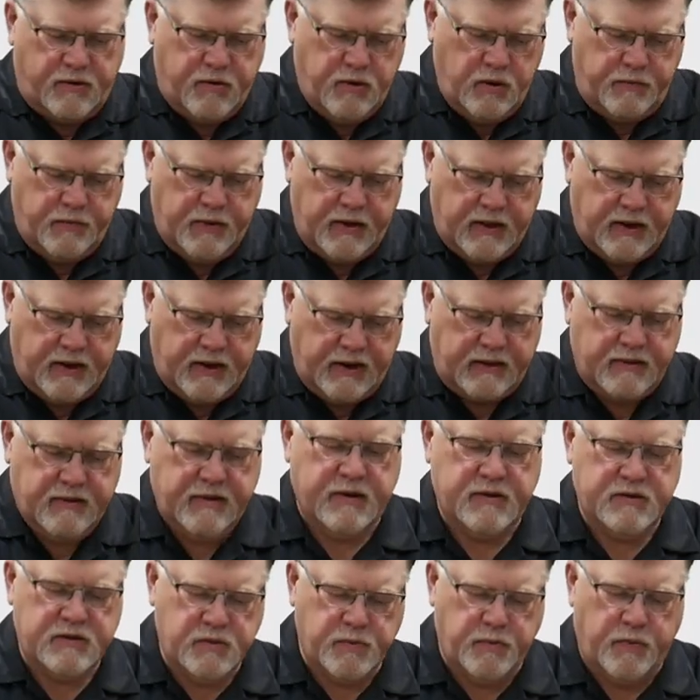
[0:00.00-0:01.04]
It could be like
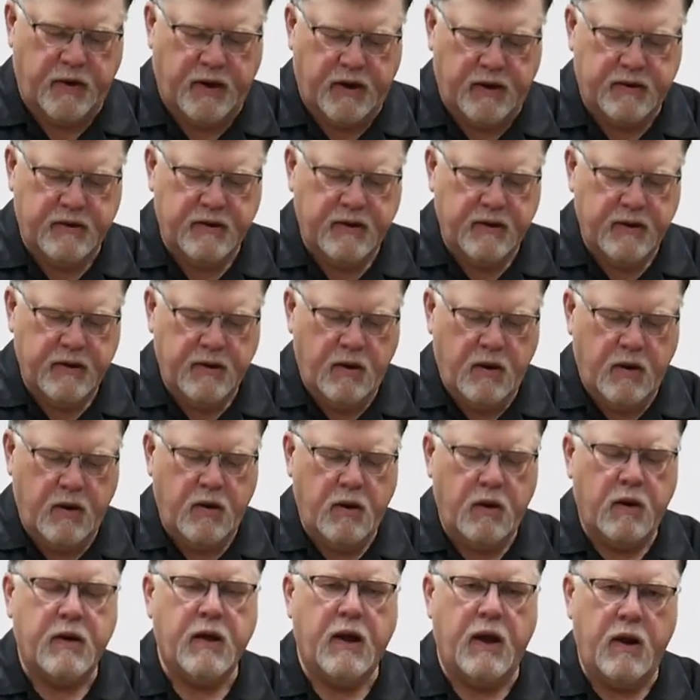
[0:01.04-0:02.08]
this, but
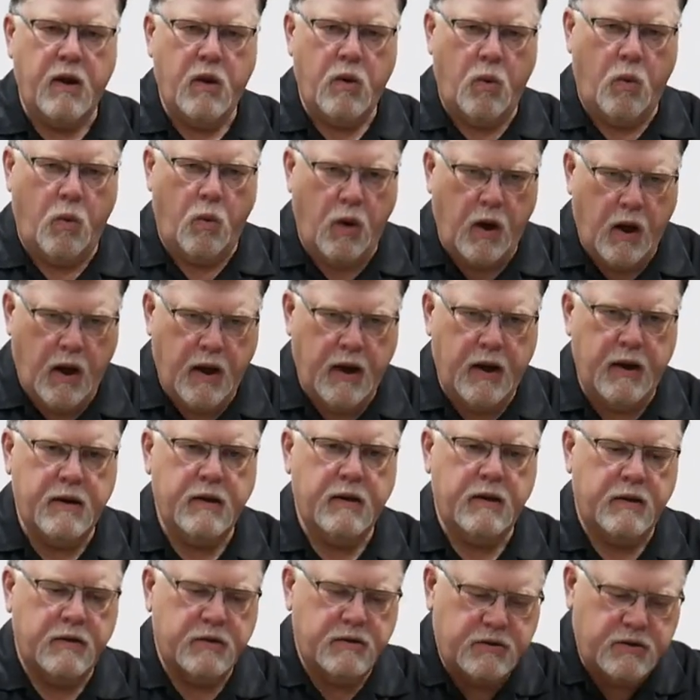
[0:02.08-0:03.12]
okay,
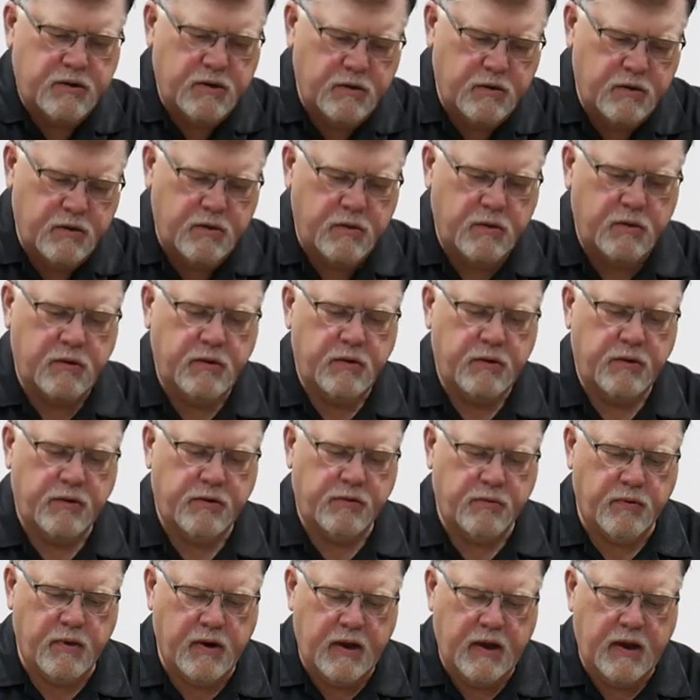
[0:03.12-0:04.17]
1, 2,
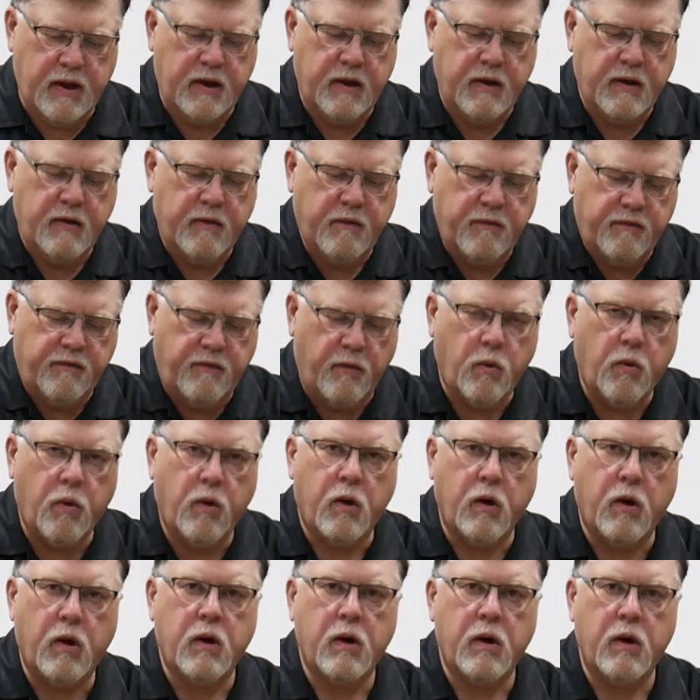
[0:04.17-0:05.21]
3,
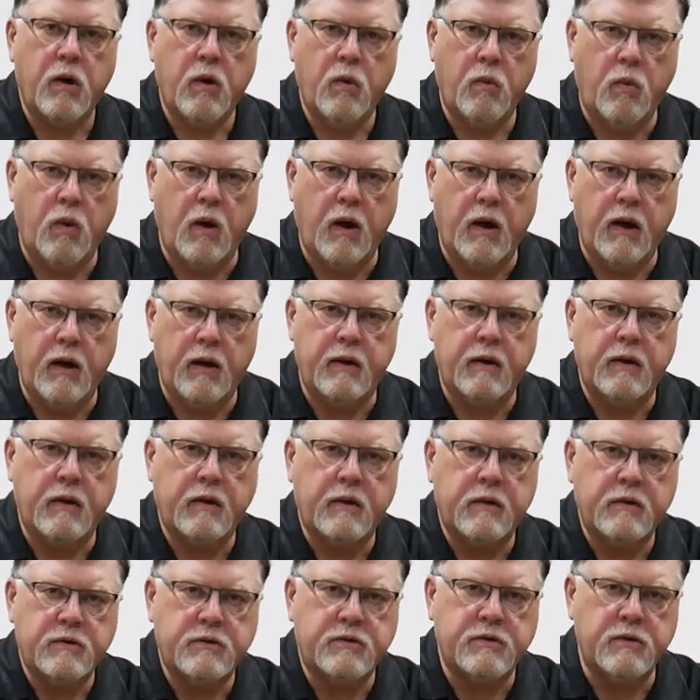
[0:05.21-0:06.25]
4, 1,
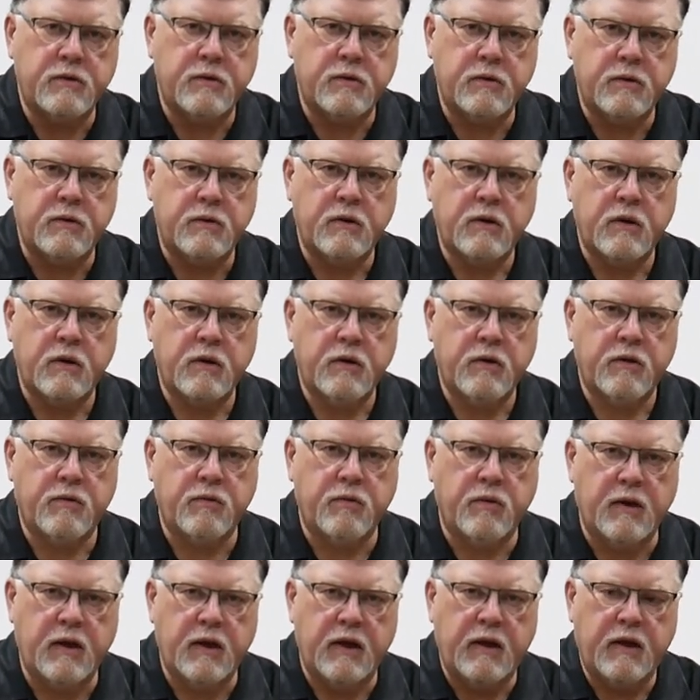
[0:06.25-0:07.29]
2,
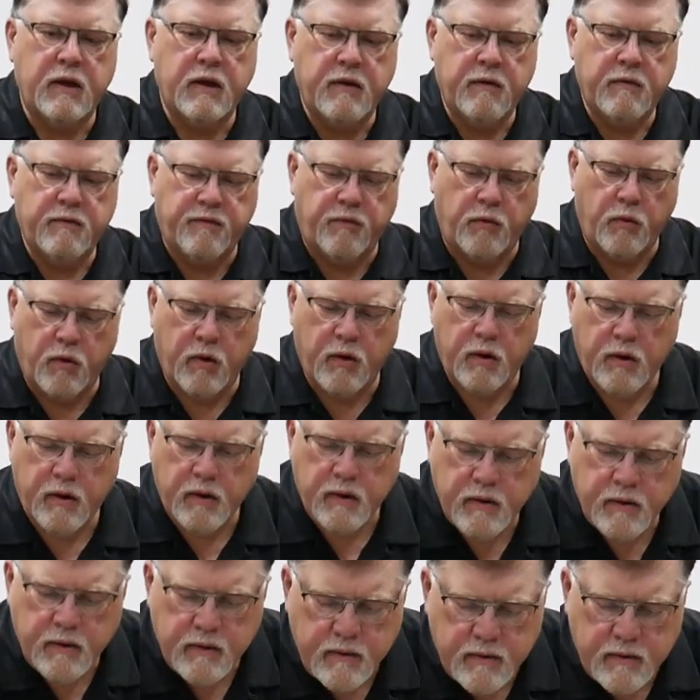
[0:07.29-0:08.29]
3, 4.